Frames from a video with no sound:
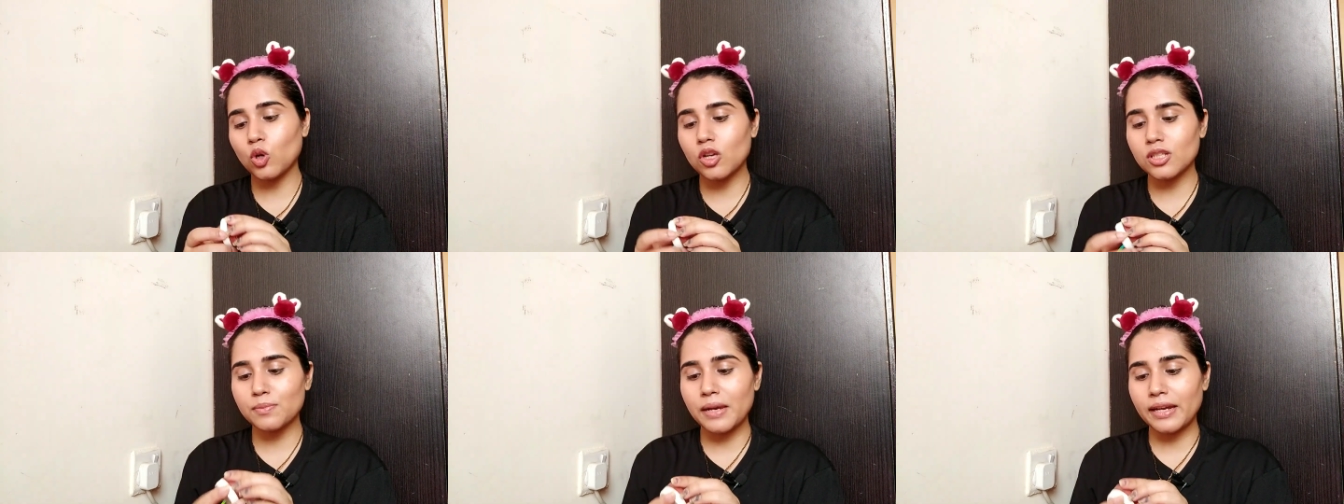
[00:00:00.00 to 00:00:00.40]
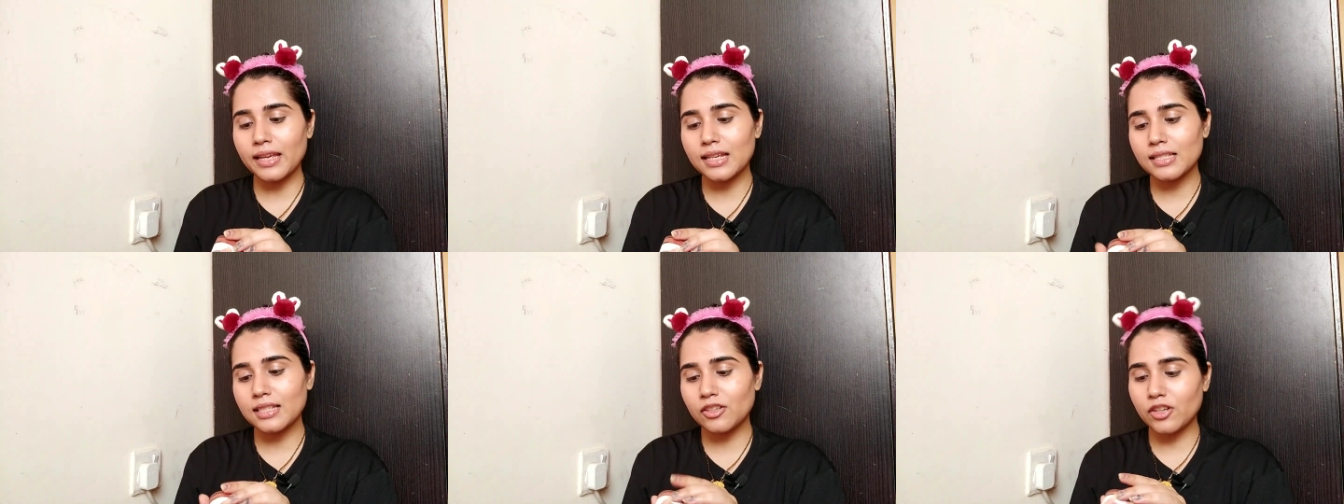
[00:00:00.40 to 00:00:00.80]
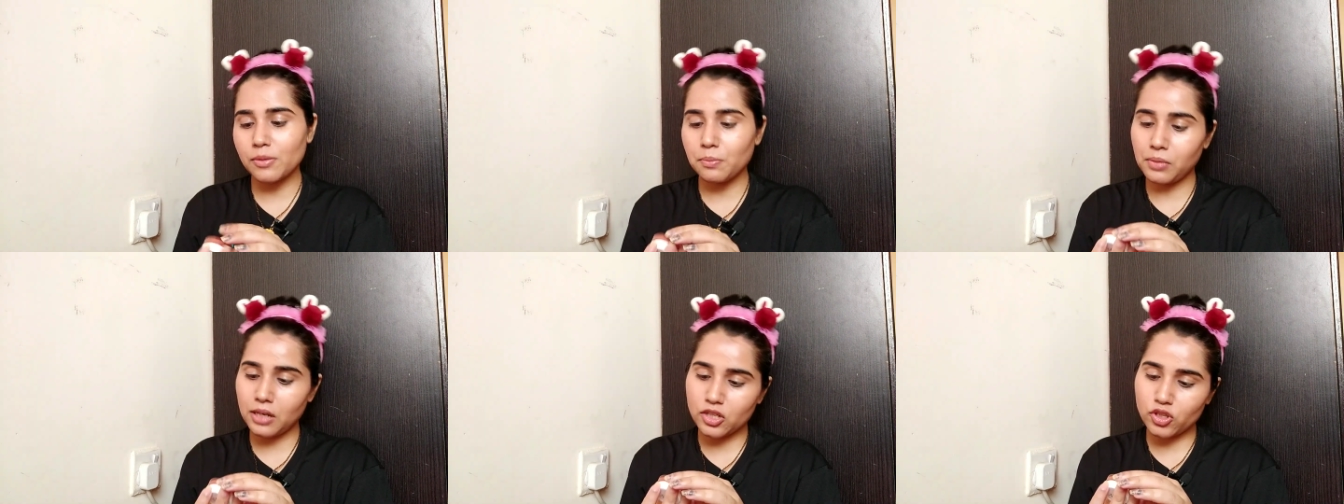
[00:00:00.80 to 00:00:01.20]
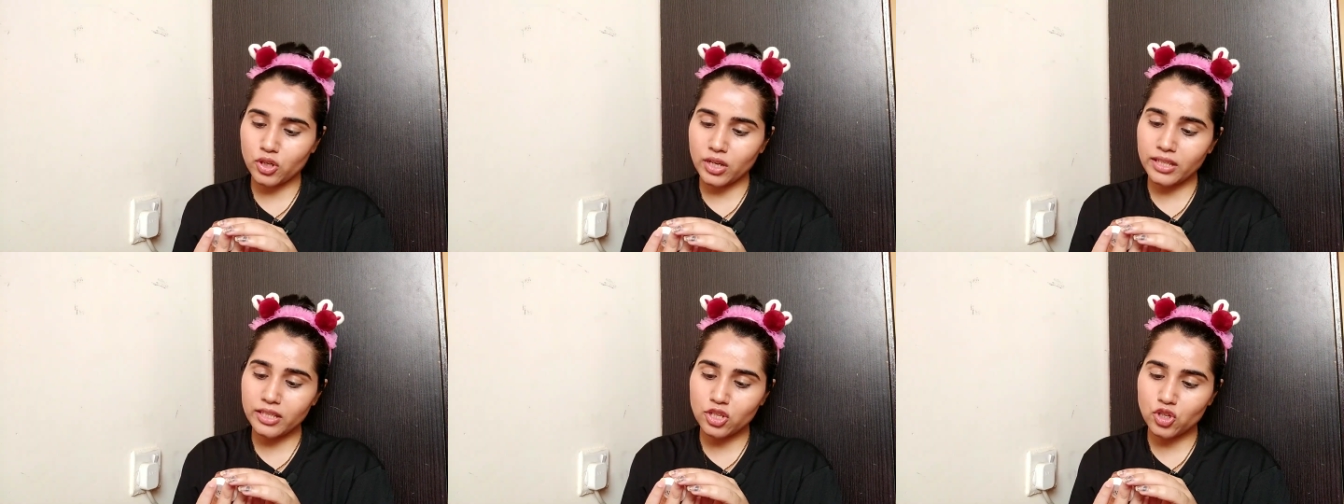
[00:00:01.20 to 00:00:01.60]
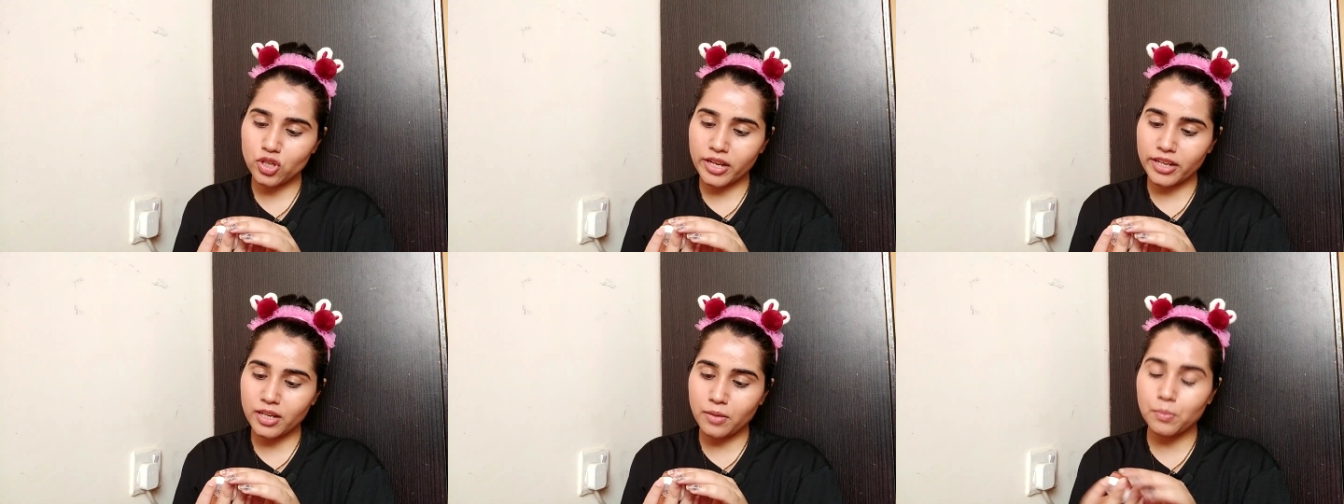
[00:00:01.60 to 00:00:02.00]
Cosmetics cream blusher in the
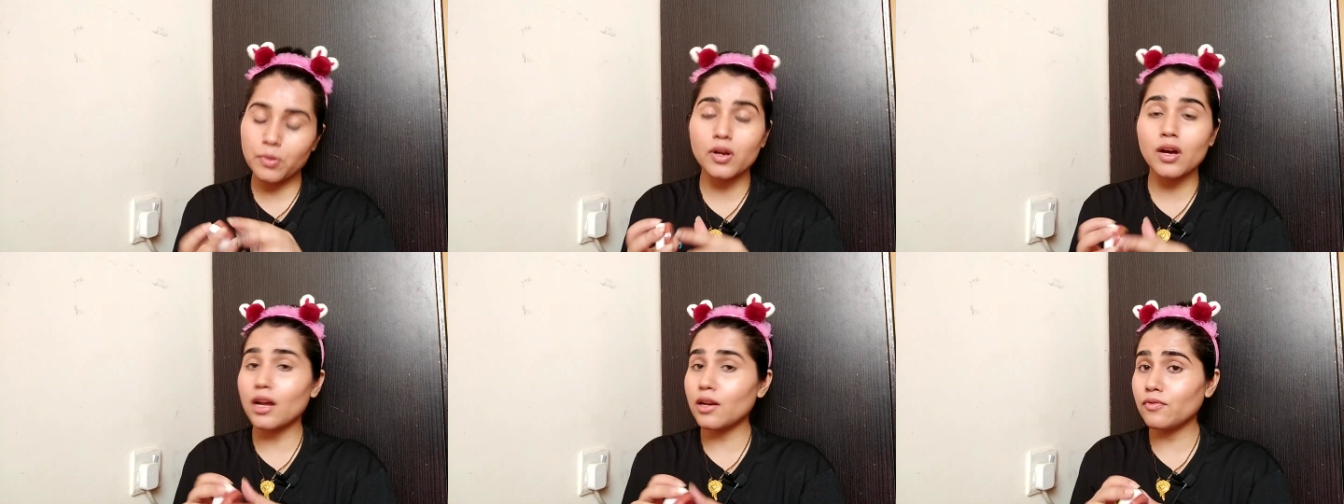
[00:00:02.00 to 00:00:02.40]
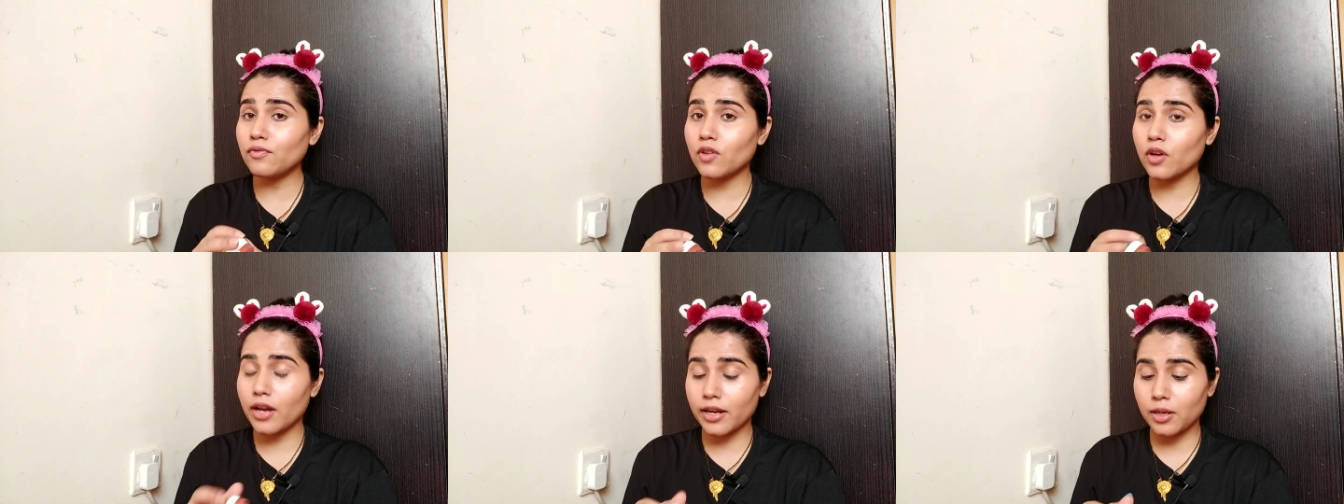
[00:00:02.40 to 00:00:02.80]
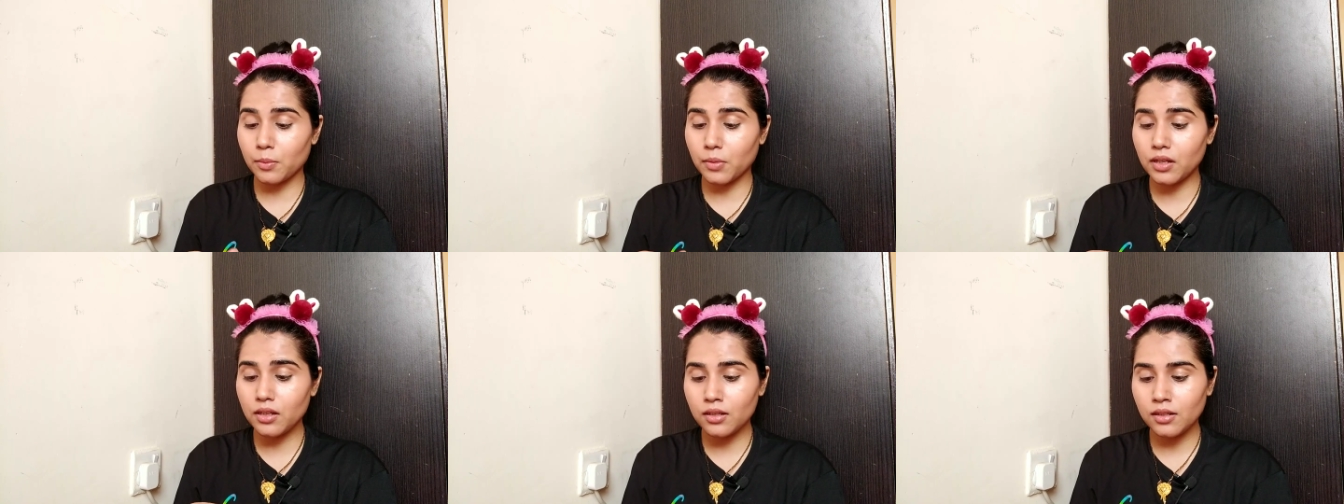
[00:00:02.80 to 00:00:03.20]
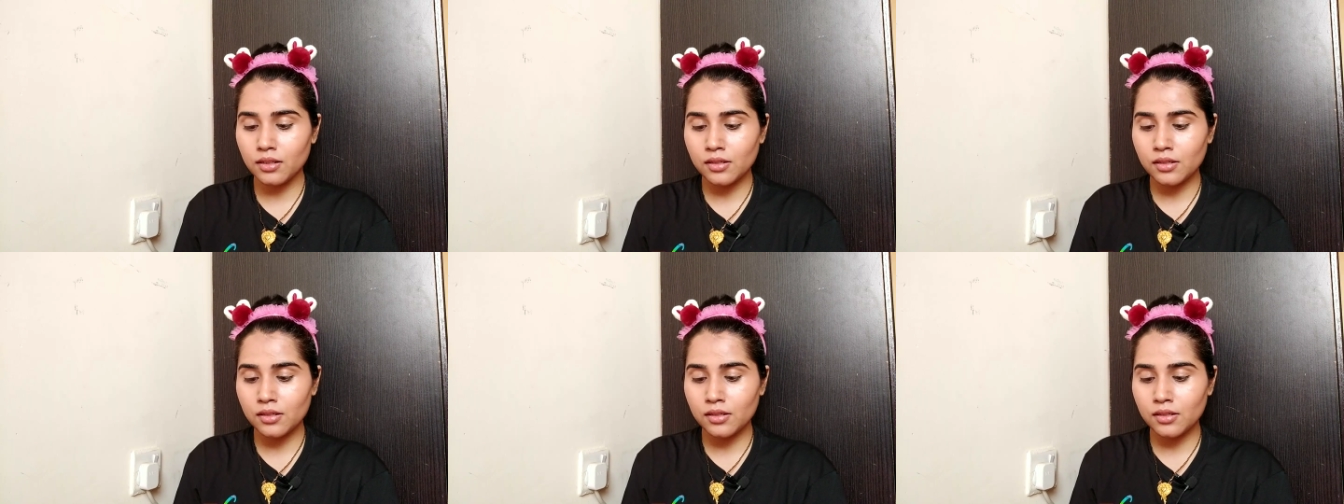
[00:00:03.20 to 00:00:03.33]
shade number Unforgettable.